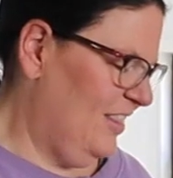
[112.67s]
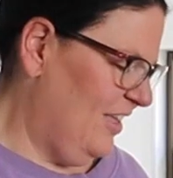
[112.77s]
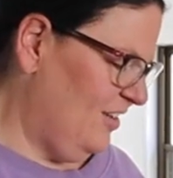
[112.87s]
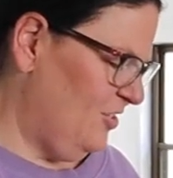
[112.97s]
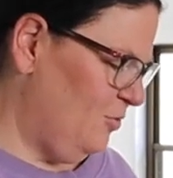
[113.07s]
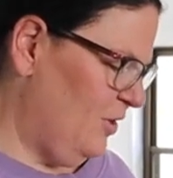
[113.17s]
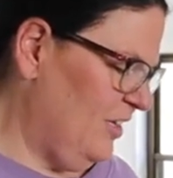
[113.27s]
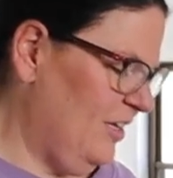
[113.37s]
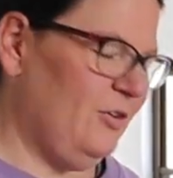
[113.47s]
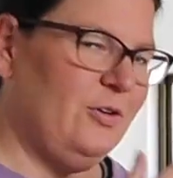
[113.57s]
There's a
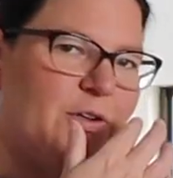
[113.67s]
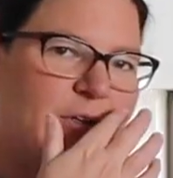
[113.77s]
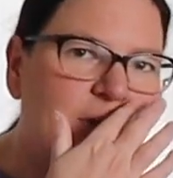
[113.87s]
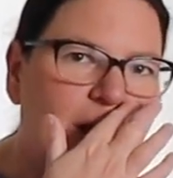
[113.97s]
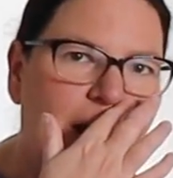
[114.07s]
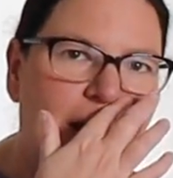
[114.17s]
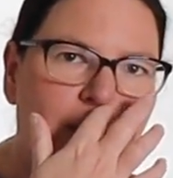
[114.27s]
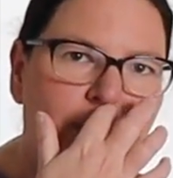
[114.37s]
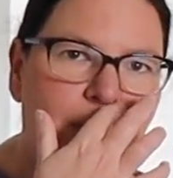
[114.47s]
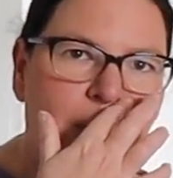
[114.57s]
really good
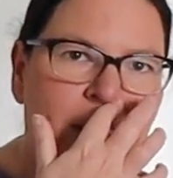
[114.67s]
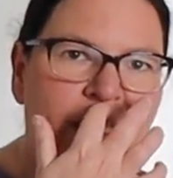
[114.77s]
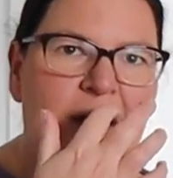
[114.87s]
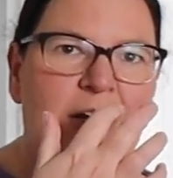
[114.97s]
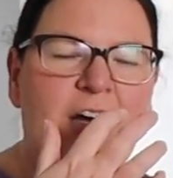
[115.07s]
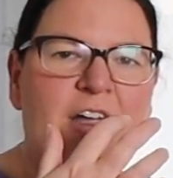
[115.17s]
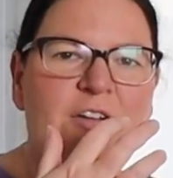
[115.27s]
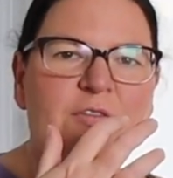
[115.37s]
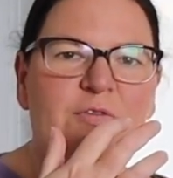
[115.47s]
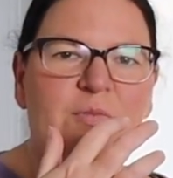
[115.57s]
kind
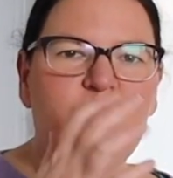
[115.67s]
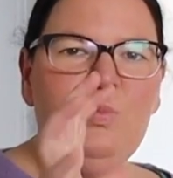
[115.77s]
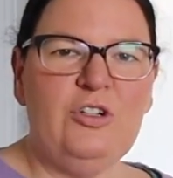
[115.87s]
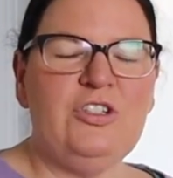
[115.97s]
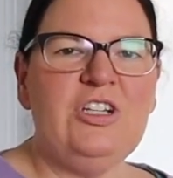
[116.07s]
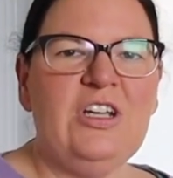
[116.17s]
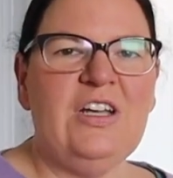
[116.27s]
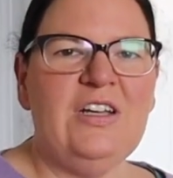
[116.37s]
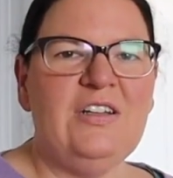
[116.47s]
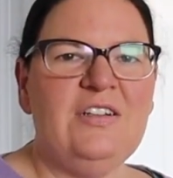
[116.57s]
of
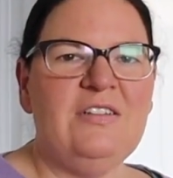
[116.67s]
butcher